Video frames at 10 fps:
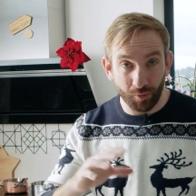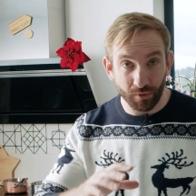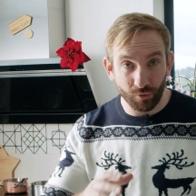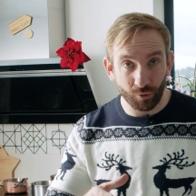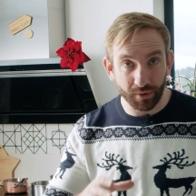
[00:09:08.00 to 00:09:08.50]

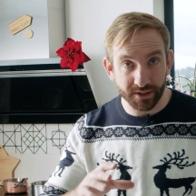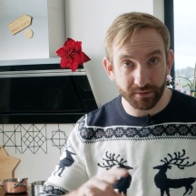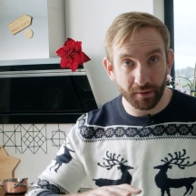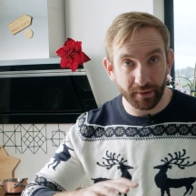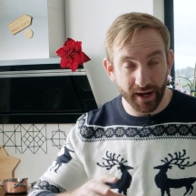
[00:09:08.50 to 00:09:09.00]
your room is, it
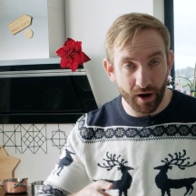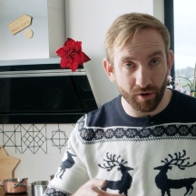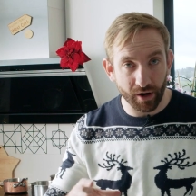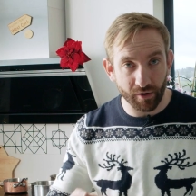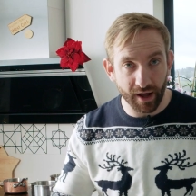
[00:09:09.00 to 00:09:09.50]
might be an hour
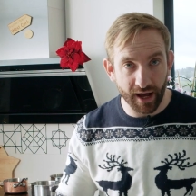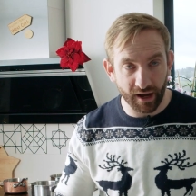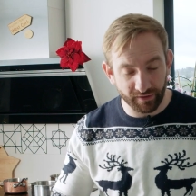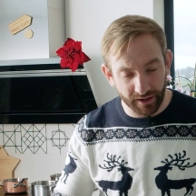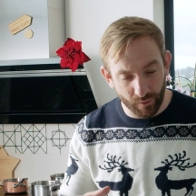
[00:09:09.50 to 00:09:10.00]
and a
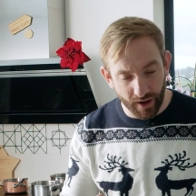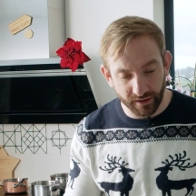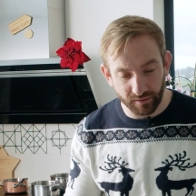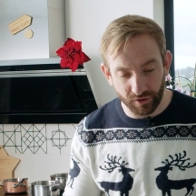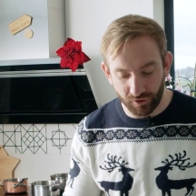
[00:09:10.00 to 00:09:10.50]
half, and how
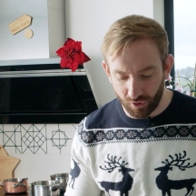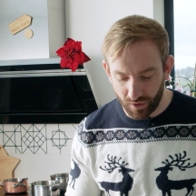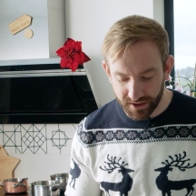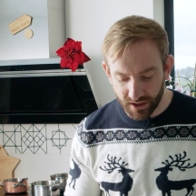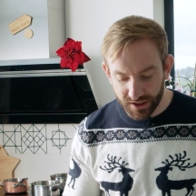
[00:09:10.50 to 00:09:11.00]
active your dough is.